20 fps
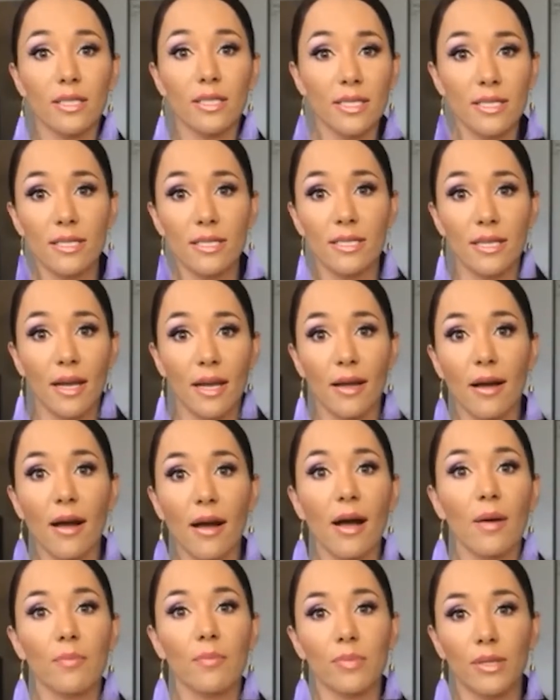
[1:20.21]
stay
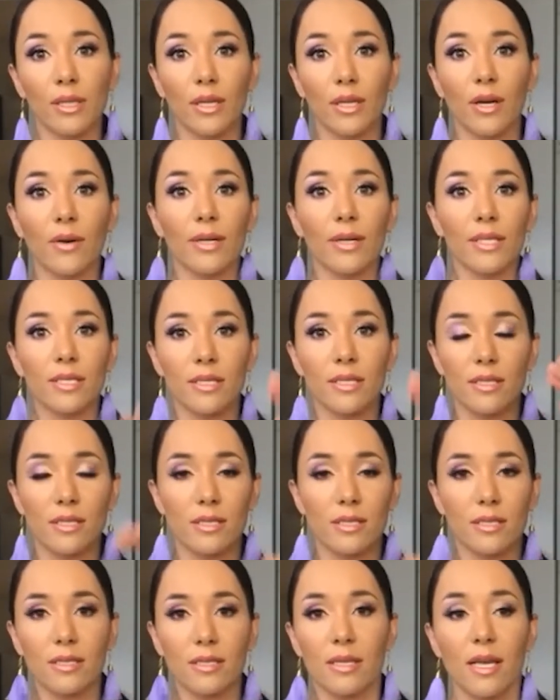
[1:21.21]
up.
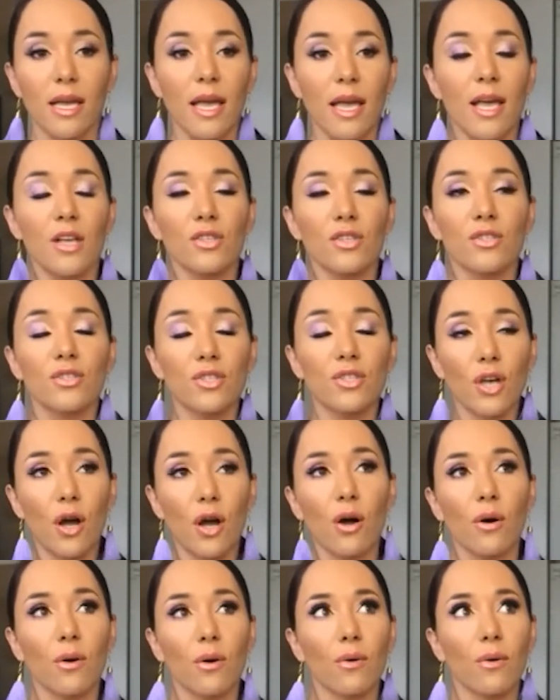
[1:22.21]
It's
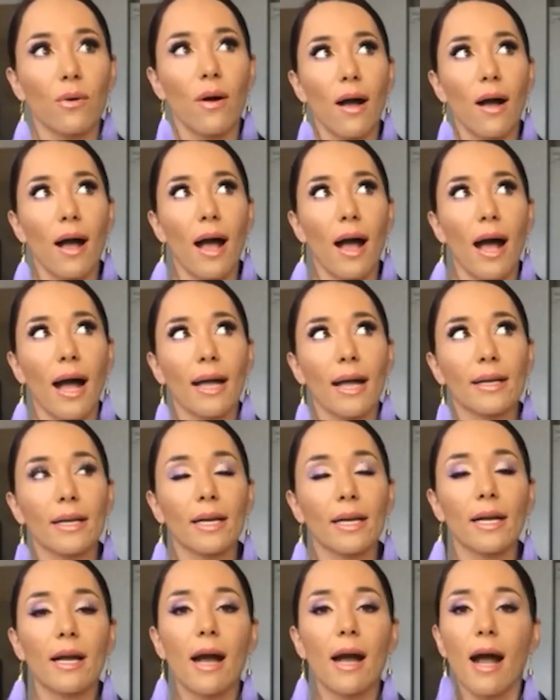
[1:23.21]
so I
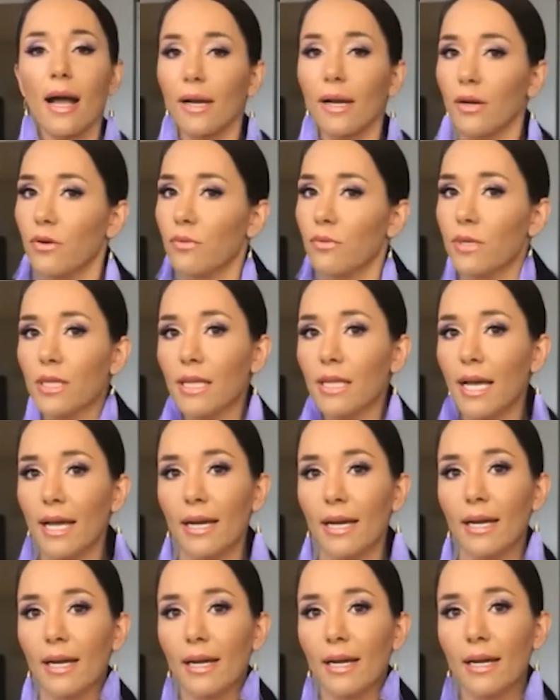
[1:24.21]
can kind of relate
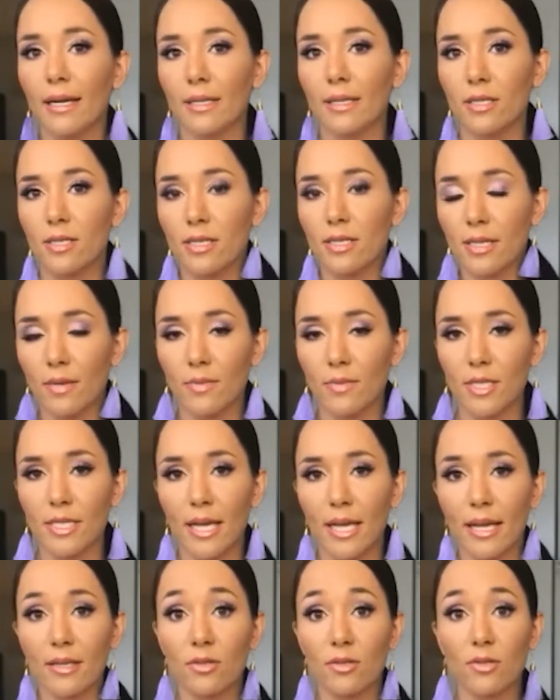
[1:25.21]
it in some
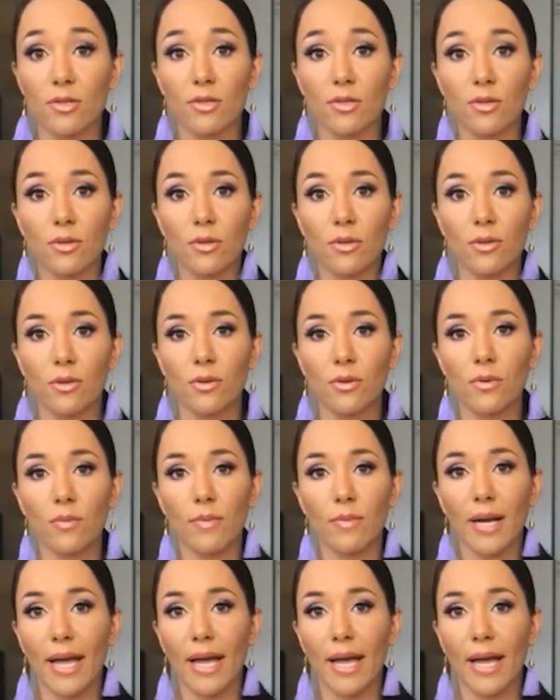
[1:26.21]
sense to my